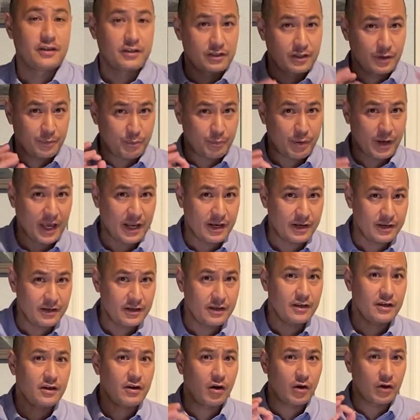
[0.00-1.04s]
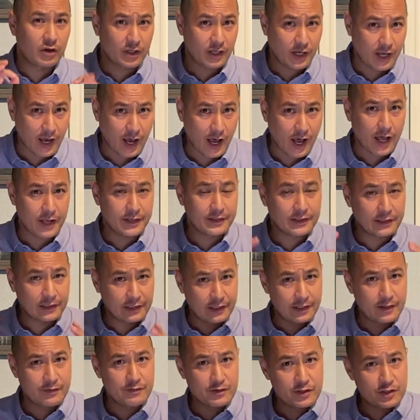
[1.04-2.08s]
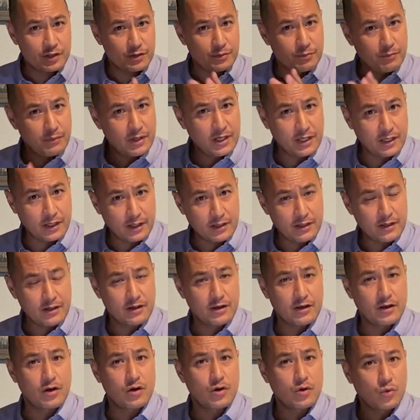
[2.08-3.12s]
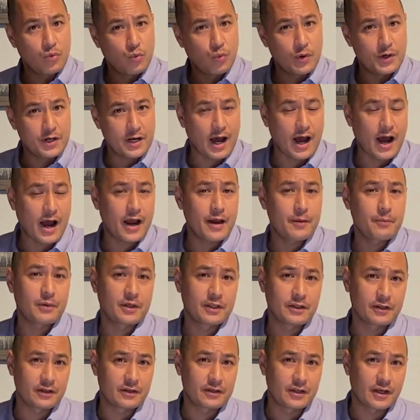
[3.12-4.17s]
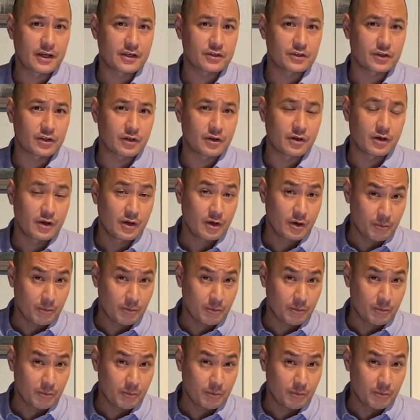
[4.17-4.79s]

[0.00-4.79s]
Depending on God delivers me when I'm in the desert.